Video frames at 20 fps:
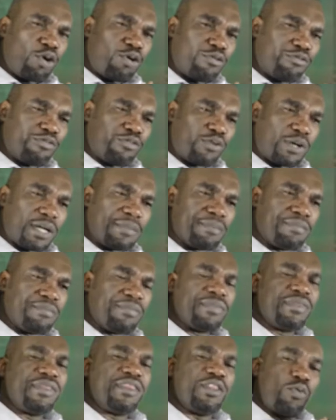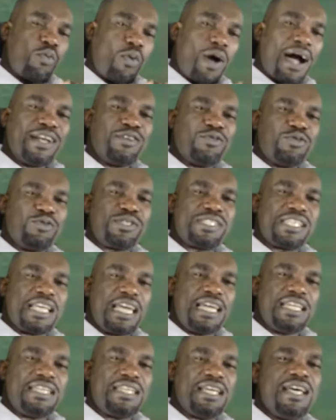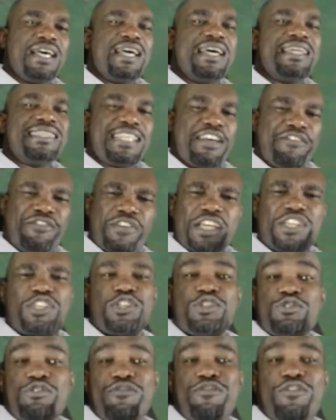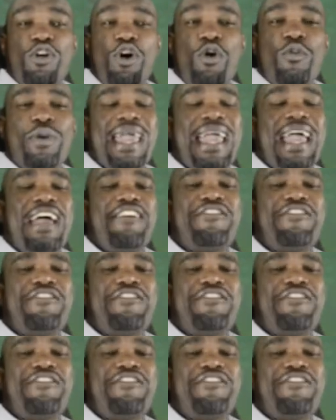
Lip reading: Lorne Fuller, the one who said, definitions of law we